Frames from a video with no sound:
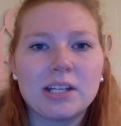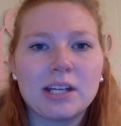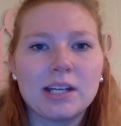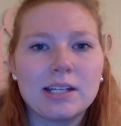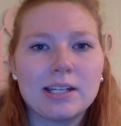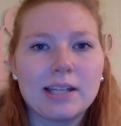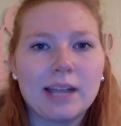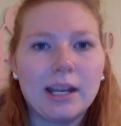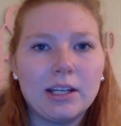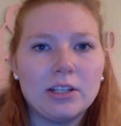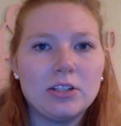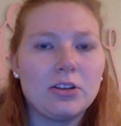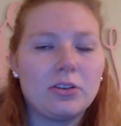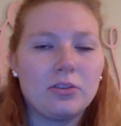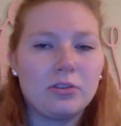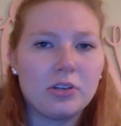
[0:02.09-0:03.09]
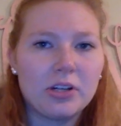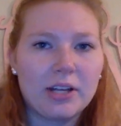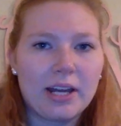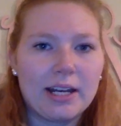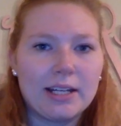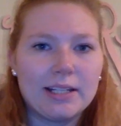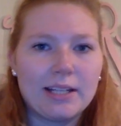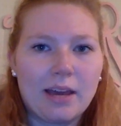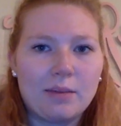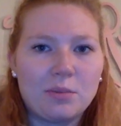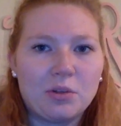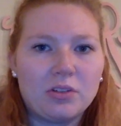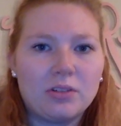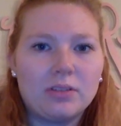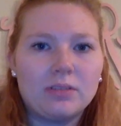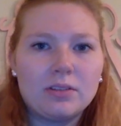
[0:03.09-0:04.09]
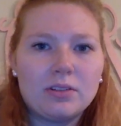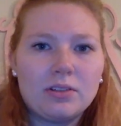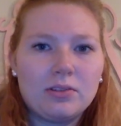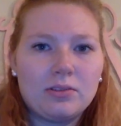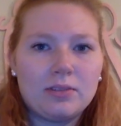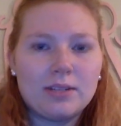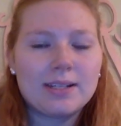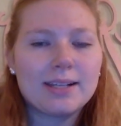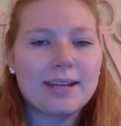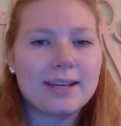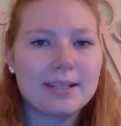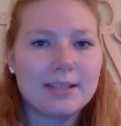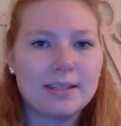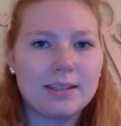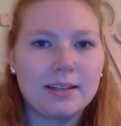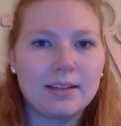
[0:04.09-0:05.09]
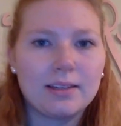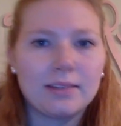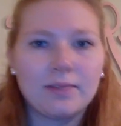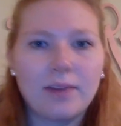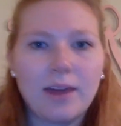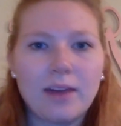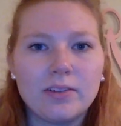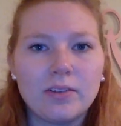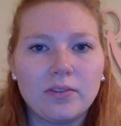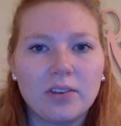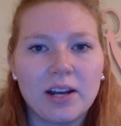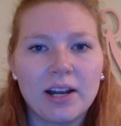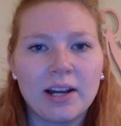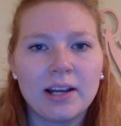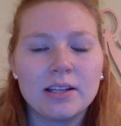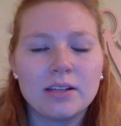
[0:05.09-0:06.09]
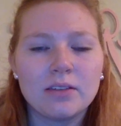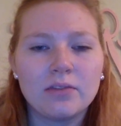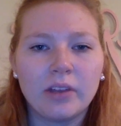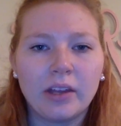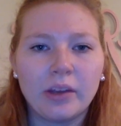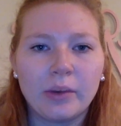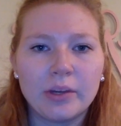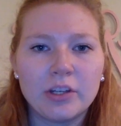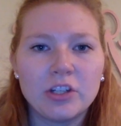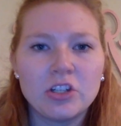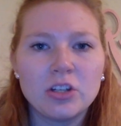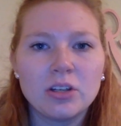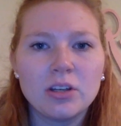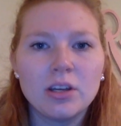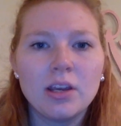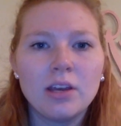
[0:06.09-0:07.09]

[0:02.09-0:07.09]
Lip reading: I decided to create a table to discuss the 5 different areas of language